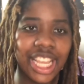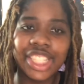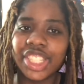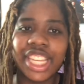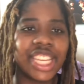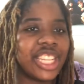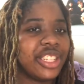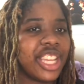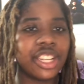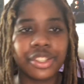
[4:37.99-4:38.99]
She did
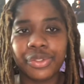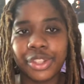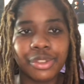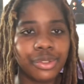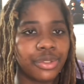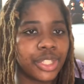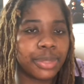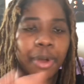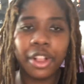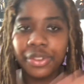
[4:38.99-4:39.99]
interviews,
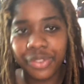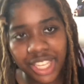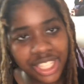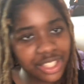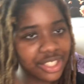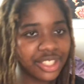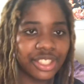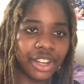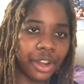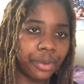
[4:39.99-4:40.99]
small events.
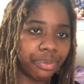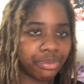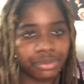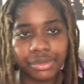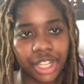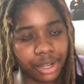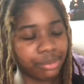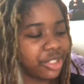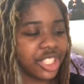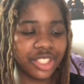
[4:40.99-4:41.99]
You know,
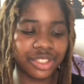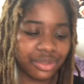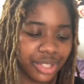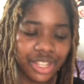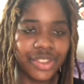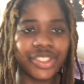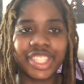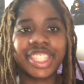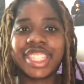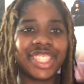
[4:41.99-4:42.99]
just
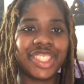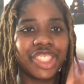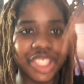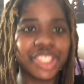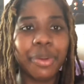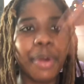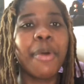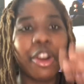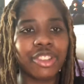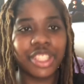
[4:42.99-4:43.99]
to
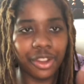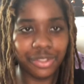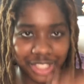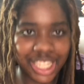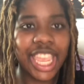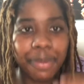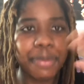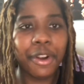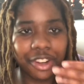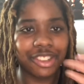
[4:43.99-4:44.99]
promote herself, to keep
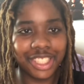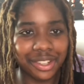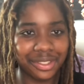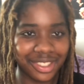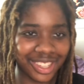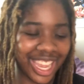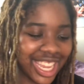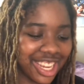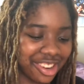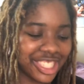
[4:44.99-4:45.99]
promoting herself.
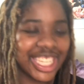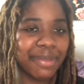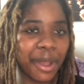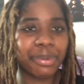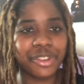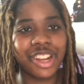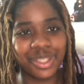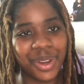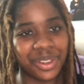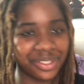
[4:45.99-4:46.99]
Okay, and her team helped her as
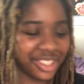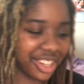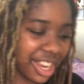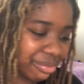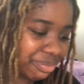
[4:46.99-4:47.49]
well. Okay.